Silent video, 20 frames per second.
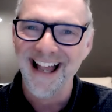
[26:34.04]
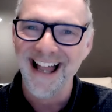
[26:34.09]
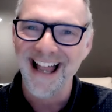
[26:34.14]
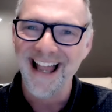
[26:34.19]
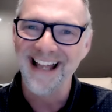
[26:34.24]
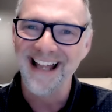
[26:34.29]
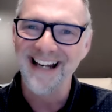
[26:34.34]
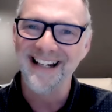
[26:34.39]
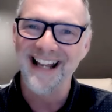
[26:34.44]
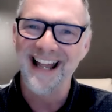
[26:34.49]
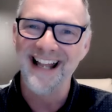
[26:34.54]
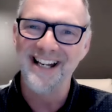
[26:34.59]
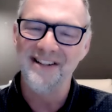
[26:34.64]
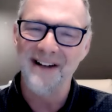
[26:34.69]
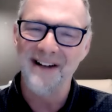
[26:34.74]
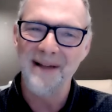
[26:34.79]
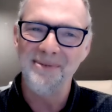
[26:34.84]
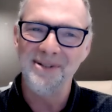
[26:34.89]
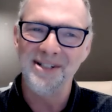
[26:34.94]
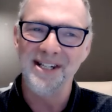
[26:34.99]
And, and
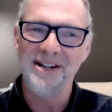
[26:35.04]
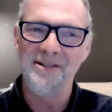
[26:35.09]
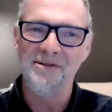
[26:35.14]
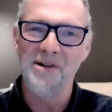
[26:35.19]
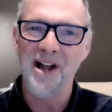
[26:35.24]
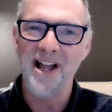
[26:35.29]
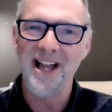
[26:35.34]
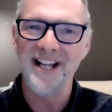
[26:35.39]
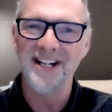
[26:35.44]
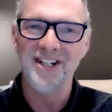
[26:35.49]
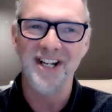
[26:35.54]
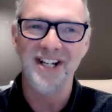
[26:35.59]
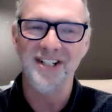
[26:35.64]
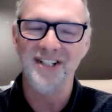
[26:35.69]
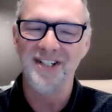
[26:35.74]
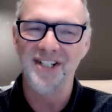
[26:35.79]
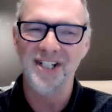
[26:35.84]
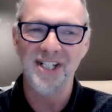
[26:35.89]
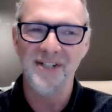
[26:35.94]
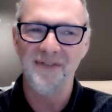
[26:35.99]
you're absolutely right.
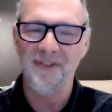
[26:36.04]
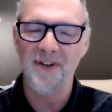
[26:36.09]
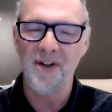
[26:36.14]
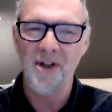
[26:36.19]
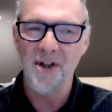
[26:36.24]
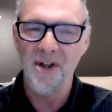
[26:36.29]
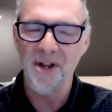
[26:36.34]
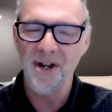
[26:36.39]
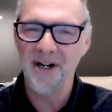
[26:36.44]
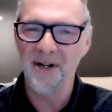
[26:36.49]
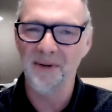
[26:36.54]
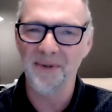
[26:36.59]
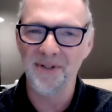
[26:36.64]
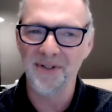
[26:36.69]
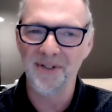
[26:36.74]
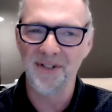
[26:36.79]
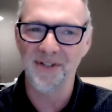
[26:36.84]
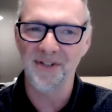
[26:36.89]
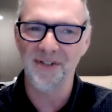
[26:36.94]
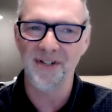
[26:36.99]
It just for her, it was
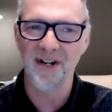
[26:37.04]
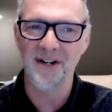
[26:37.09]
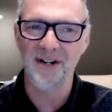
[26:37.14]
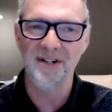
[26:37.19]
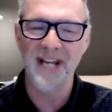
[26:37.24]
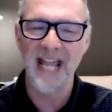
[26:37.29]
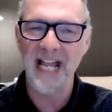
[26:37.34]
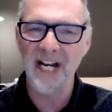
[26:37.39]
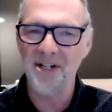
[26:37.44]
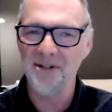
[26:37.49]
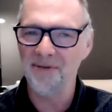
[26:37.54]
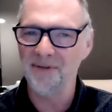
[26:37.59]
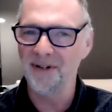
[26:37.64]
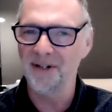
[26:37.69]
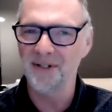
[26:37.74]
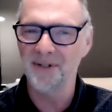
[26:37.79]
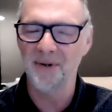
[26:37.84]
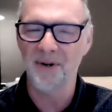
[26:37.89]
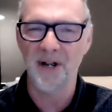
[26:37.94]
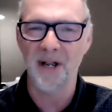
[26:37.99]
just so natural to
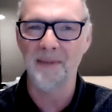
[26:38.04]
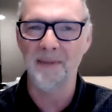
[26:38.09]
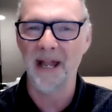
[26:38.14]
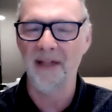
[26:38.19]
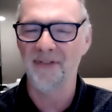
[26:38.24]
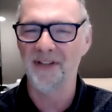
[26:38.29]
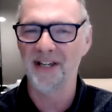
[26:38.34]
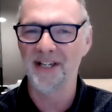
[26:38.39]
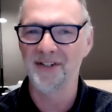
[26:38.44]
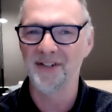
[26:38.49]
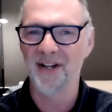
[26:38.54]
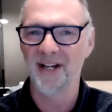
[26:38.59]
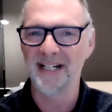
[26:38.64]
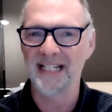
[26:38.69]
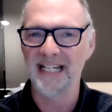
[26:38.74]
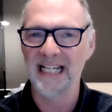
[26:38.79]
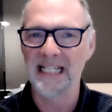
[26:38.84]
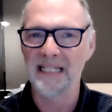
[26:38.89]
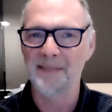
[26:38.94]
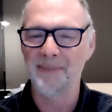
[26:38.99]
talk about these
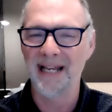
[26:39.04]
ideas.